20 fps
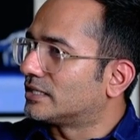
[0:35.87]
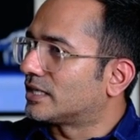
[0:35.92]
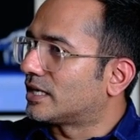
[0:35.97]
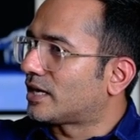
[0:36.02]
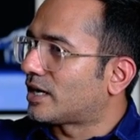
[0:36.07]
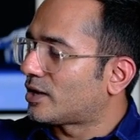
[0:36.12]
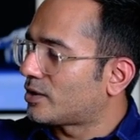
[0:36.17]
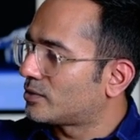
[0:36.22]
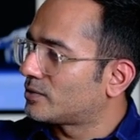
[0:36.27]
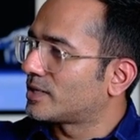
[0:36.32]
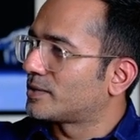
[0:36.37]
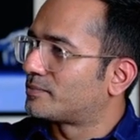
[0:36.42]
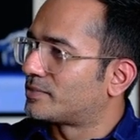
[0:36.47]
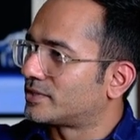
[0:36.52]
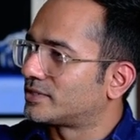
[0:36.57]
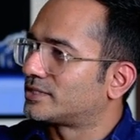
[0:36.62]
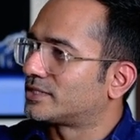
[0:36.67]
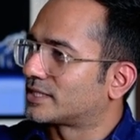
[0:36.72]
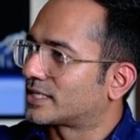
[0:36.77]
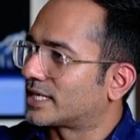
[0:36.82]
How a
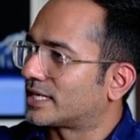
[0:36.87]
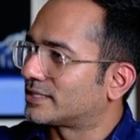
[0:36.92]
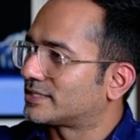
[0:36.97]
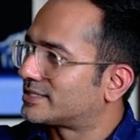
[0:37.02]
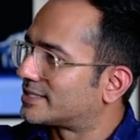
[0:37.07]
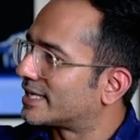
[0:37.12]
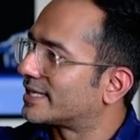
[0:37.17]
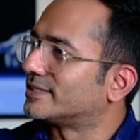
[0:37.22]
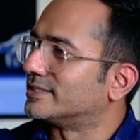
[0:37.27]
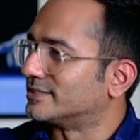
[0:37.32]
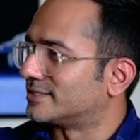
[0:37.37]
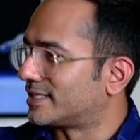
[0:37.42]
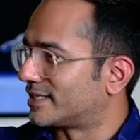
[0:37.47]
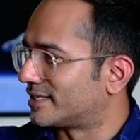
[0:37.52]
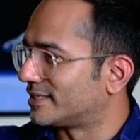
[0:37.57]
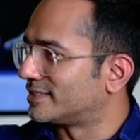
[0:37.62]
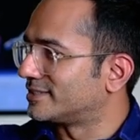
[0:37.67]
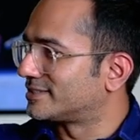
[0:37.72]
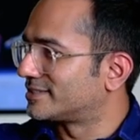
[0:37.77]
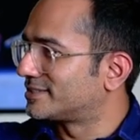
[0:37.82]
person can say this,
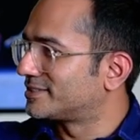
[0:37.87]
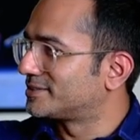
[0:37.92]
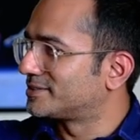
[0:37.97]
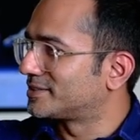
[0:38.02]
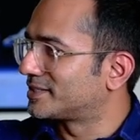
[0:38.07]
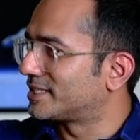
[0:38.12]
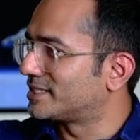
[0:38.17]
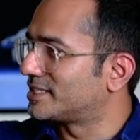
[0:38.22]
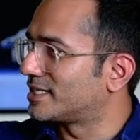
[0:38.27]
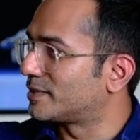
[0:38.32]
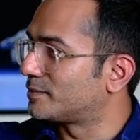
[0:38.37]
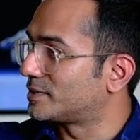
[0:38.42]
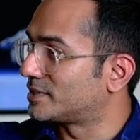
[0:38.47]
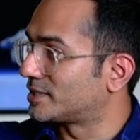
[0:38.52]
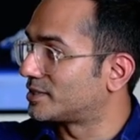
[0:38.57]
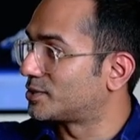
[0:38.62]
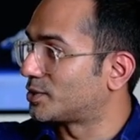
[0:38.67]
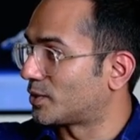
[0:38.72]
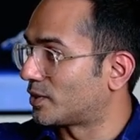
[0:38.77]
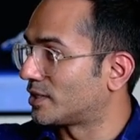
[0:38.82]
at least? Hijab is
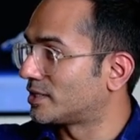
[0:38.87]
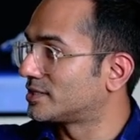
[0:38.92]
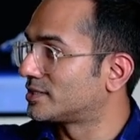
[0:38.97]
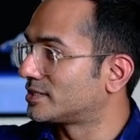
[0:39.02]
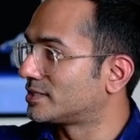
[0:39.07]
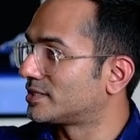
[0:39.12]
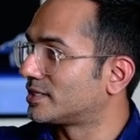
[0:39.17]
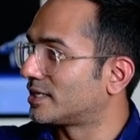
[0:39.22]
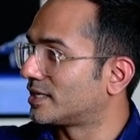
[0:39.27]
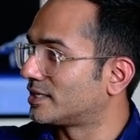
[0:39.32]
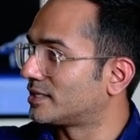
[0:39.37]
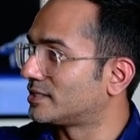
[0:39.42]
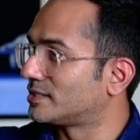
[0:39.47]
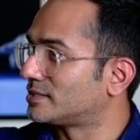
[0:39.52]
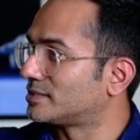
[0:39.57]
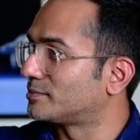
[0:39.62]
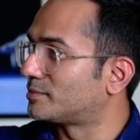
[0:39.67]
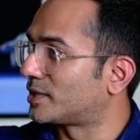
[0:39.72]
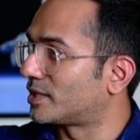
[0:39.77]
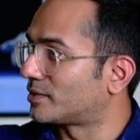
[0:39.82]
a choice and it
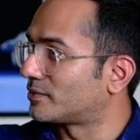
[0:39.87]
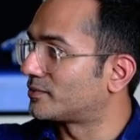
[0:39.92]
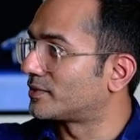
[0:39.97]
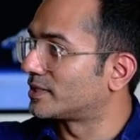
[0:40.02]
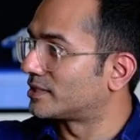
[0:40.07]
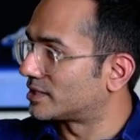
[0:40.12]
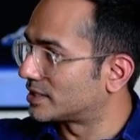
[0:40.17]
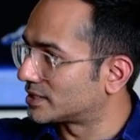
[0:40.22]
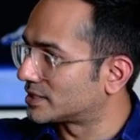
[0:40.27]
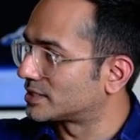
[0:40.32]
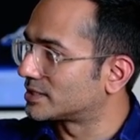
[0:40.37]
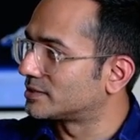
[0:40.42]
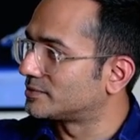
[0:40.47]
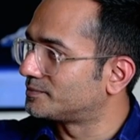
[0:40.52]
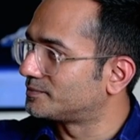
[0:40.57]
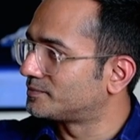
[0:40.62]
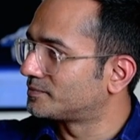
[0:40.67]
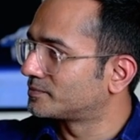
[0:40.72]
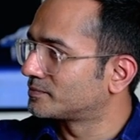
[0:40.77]
is a part of a dress.